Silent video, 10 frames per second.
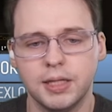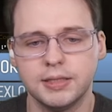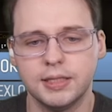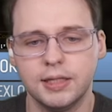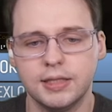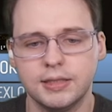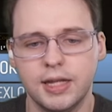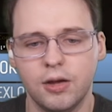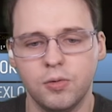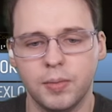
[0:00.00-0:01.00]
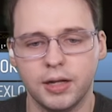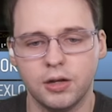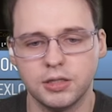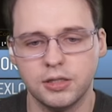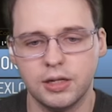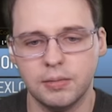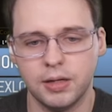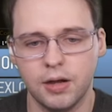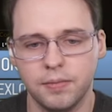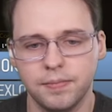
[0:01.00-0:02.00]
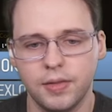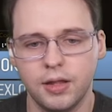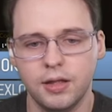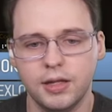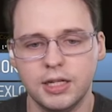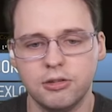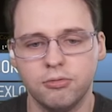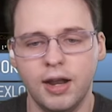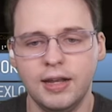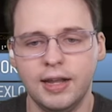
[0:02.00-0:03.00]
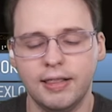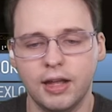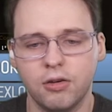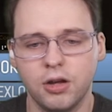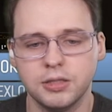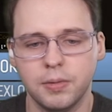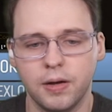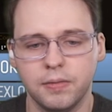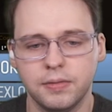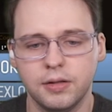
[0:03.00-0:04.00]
Let's see. Let's, yeah, oh my gosh, look at him go. He's readying that crossbow.